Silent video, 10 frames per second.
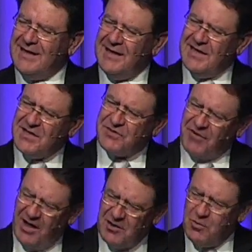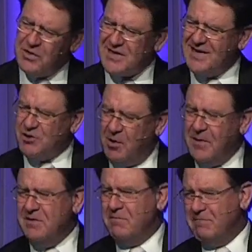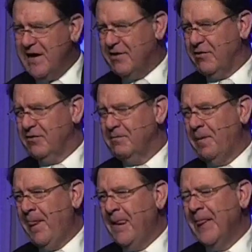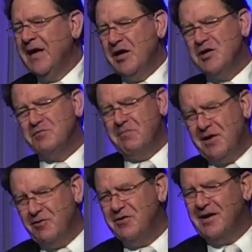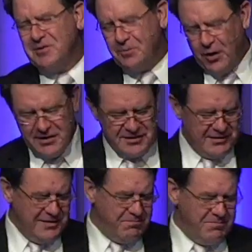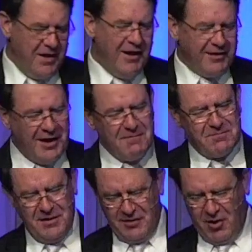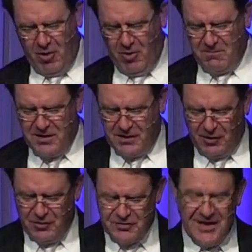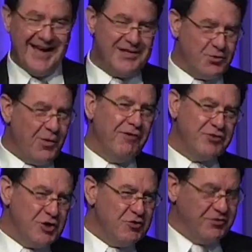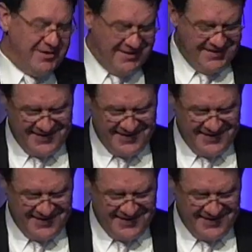His father was a German baker. His mother, not surprisingly, kept the home because they had 12 children.